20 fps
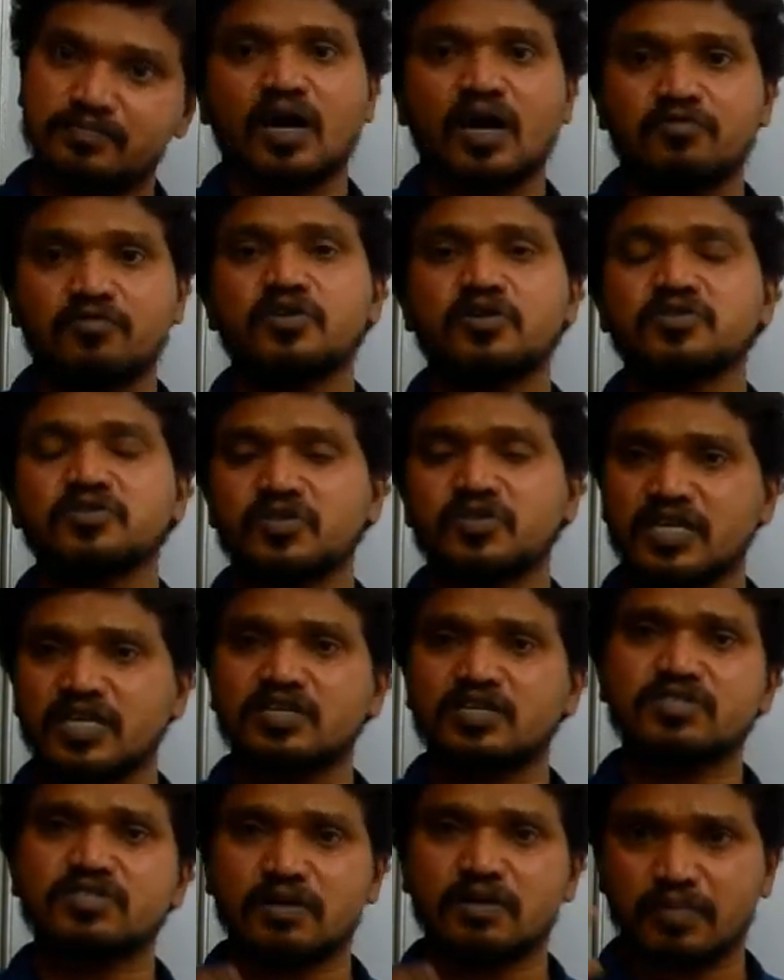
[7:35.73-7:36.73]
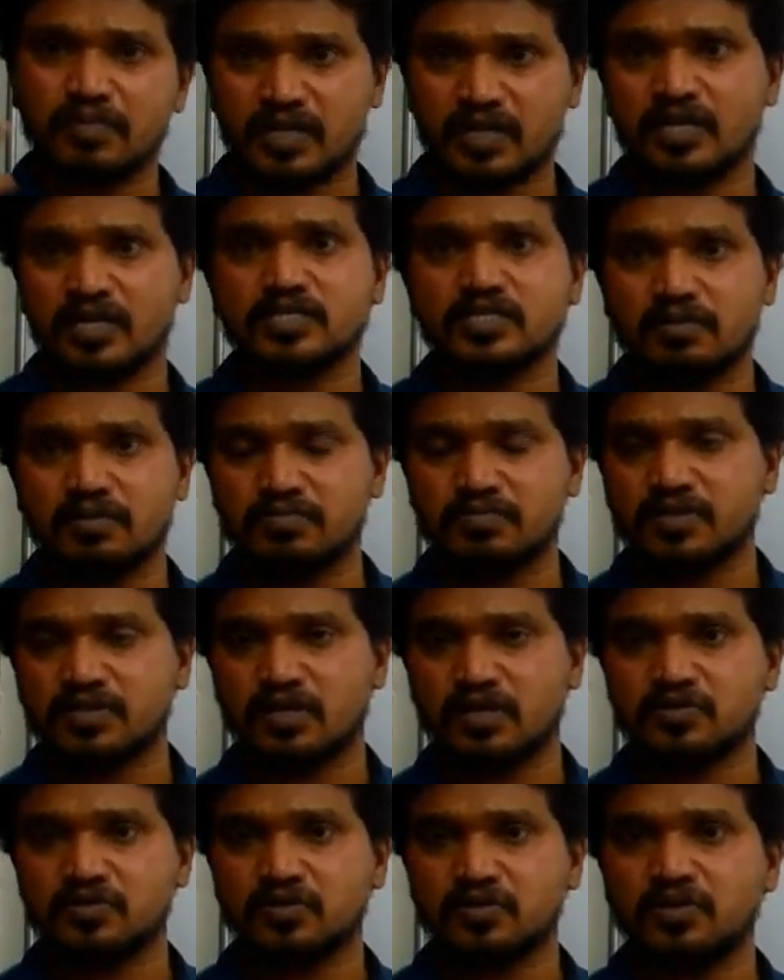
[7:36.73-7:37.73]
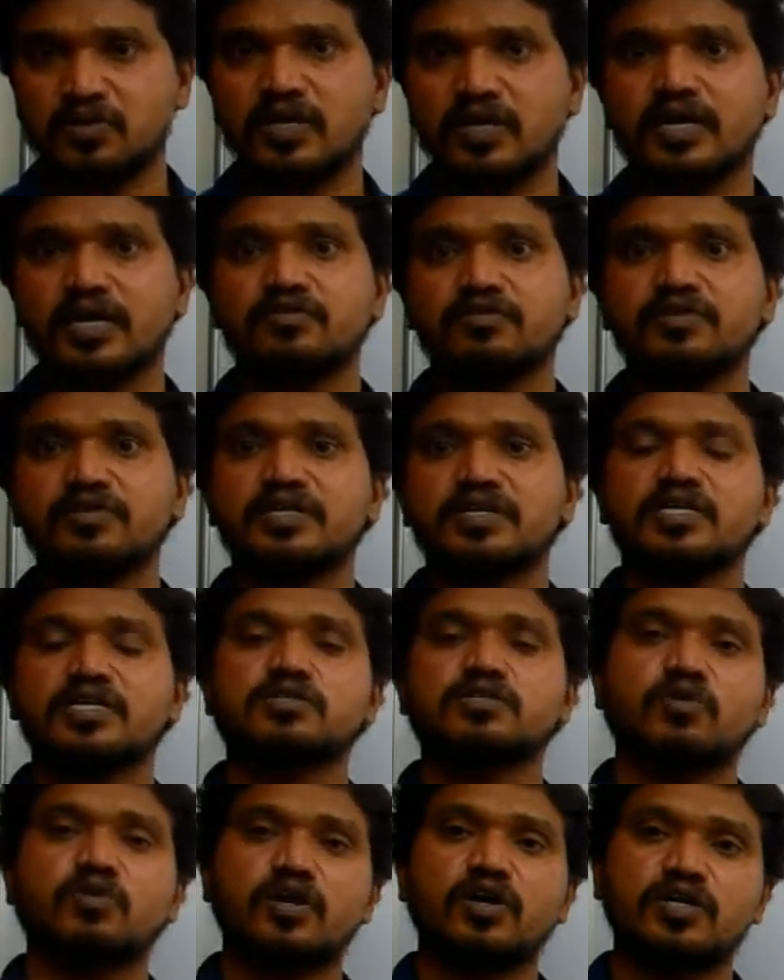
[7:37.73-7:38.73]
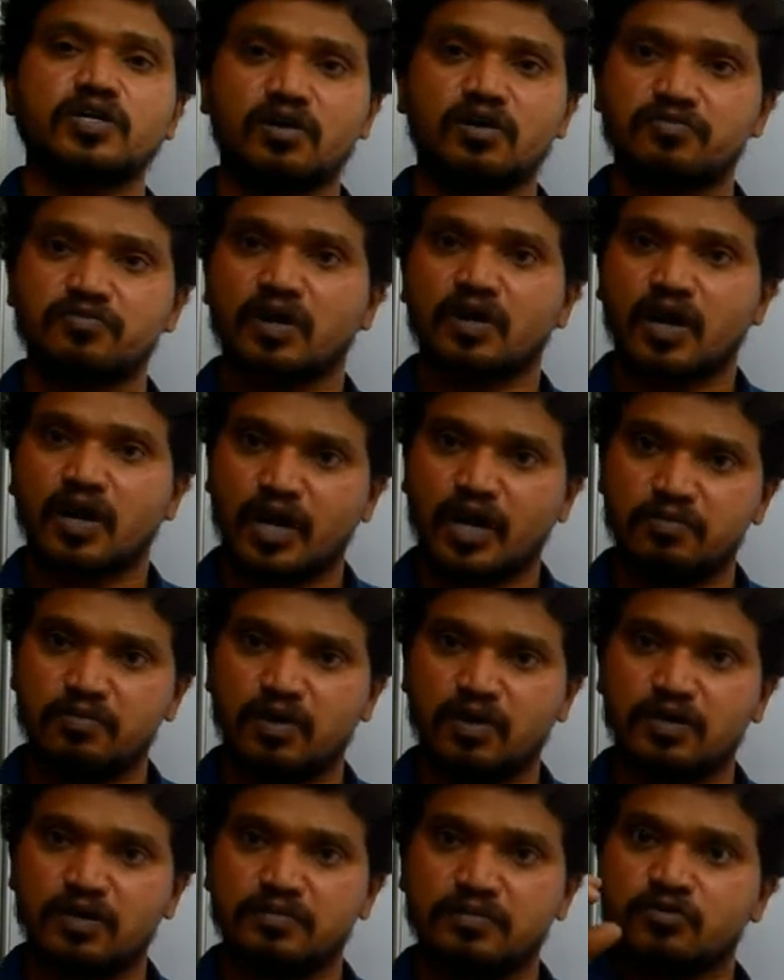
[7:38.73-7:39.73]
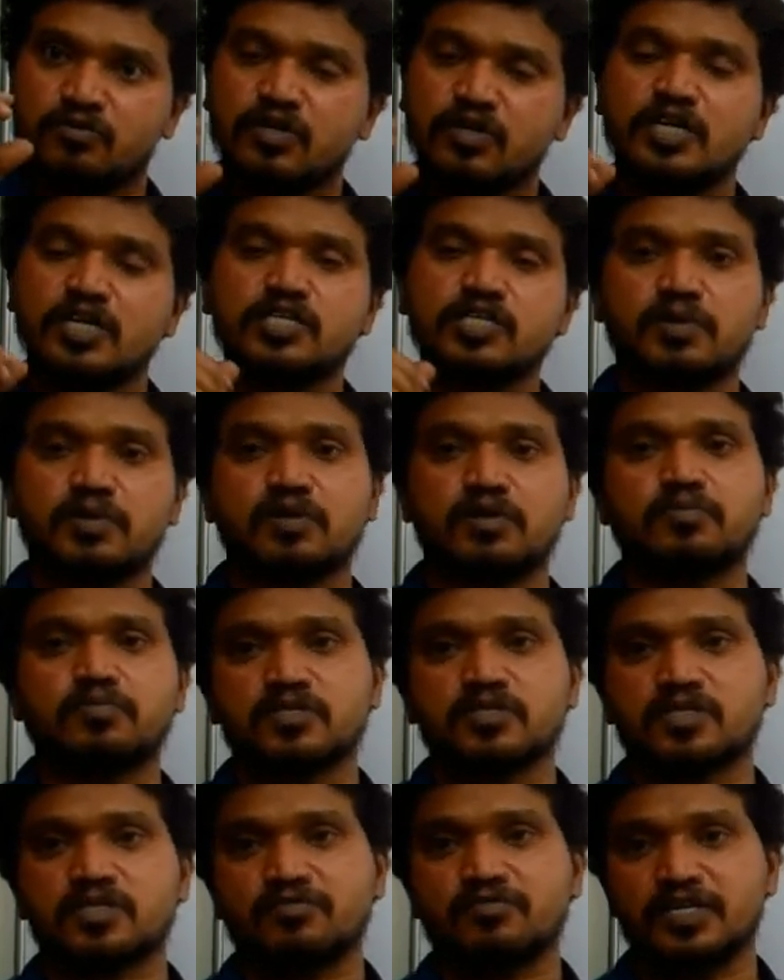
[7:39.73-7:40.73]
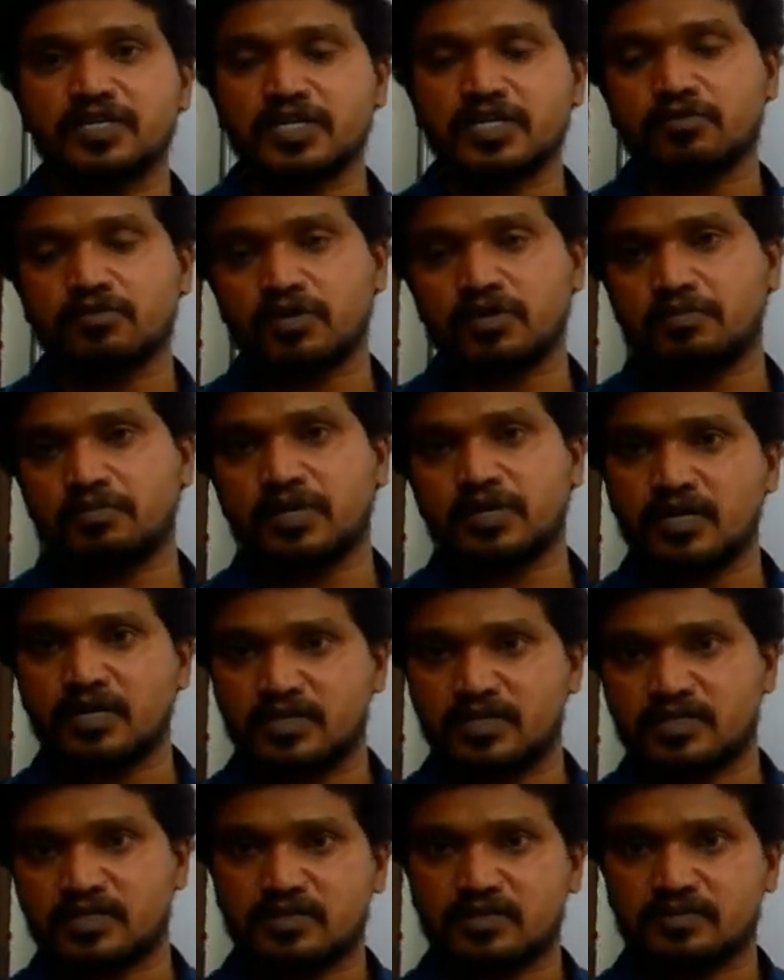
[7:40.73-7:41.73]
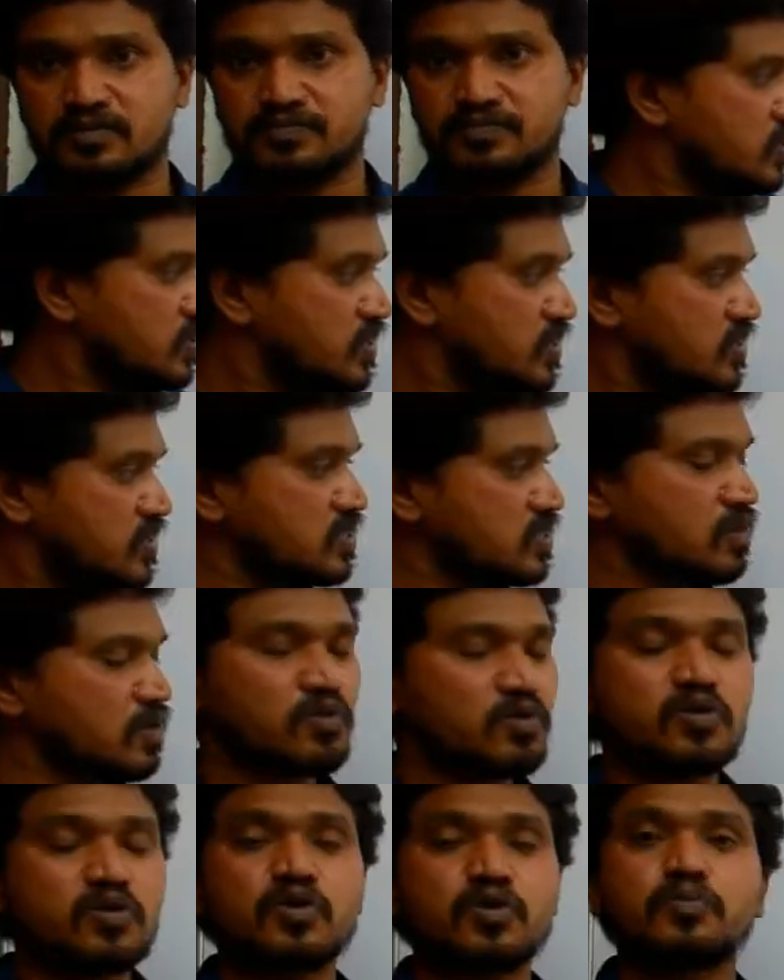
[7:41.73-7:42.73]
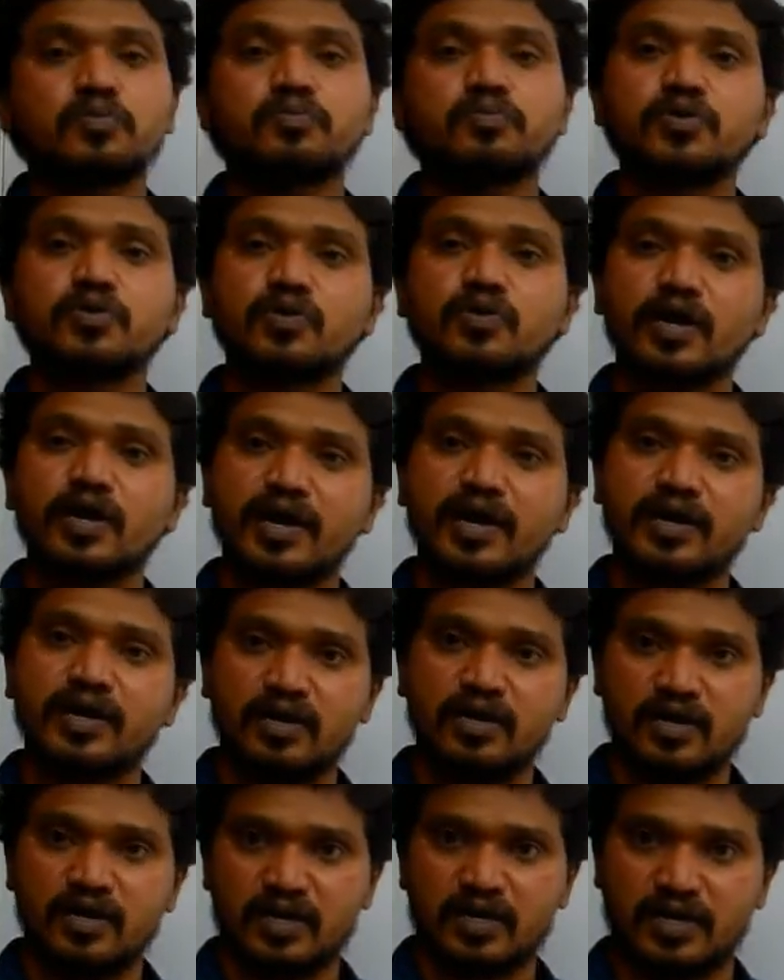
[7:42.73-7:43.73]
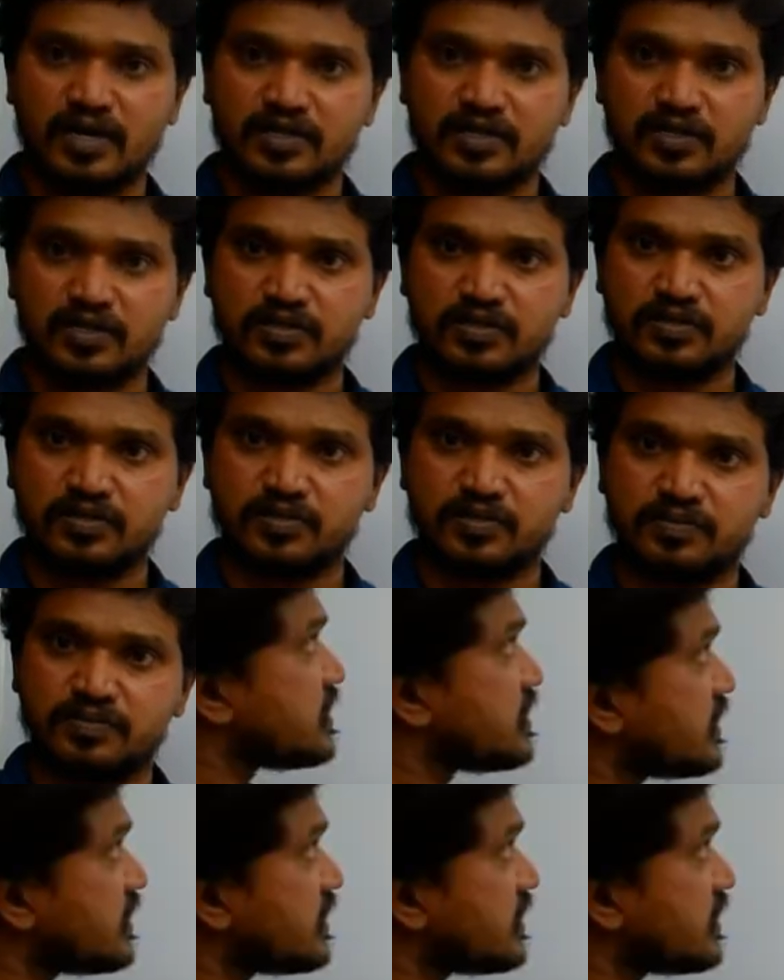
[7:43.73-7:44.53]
Of course, we can give some other examples also, like vitreous body of eyeball, nucleus pulposus of intervertebral discs. This is about mucoid connective tissue.